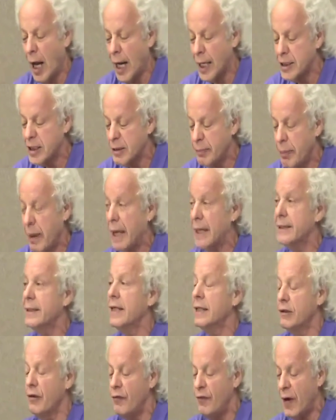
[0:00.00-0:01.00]
spent
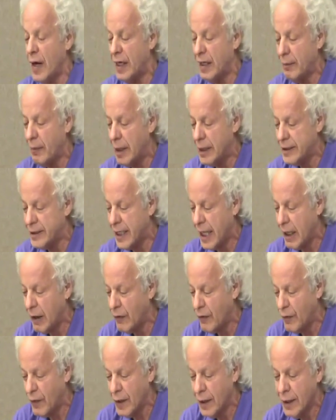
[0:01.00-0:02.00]
defending
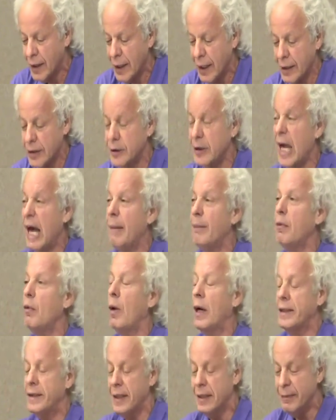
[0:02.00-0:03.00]
myself. An example
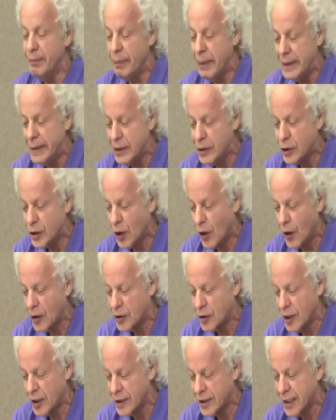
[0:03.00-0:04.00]
why I didn't beat the
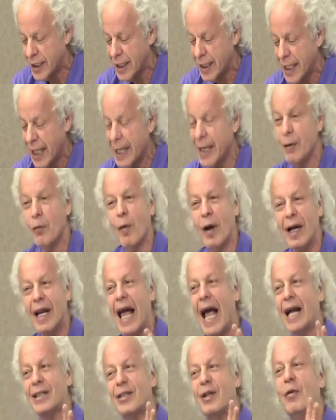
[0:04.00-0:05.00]
charges, and one of
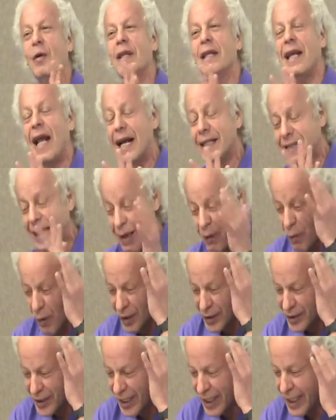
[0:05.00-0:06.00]
the cases I
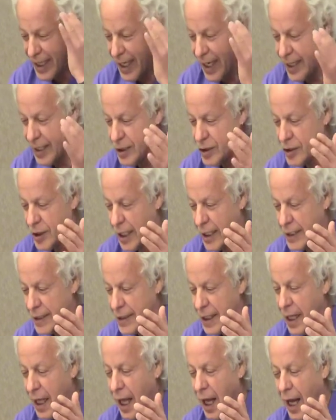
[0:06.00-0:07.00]
was innocent.
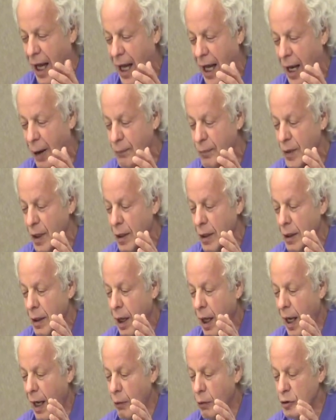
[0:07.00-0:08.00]

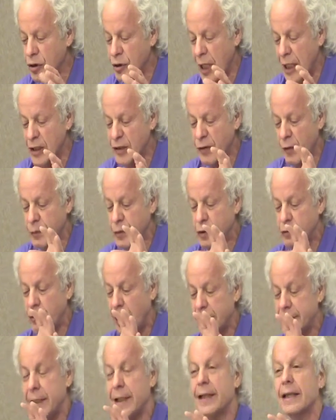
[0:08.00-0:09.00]
I was sentenced for
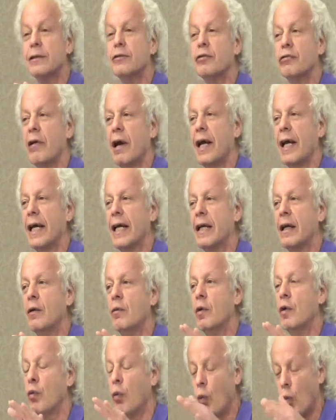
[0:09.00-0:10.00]
obstructing a train
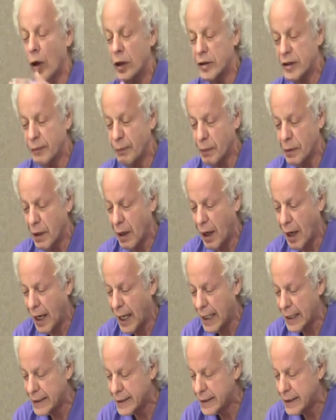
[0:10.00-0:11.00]
with war
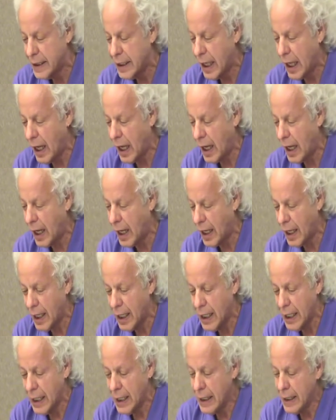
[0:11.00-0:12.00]
supplies,
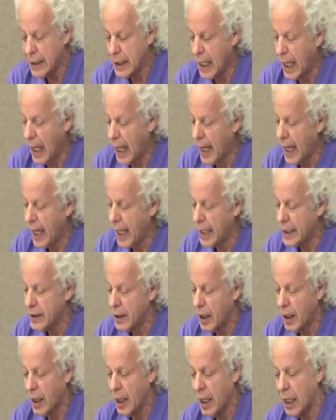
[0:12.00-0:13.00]
and
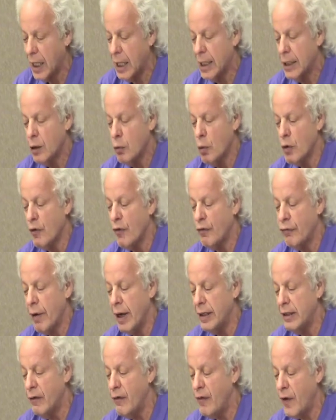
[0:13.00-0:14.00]
with a
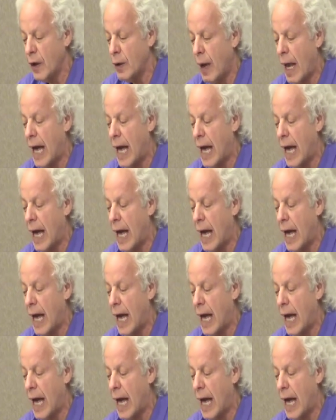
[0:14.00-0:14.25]
friend and fellow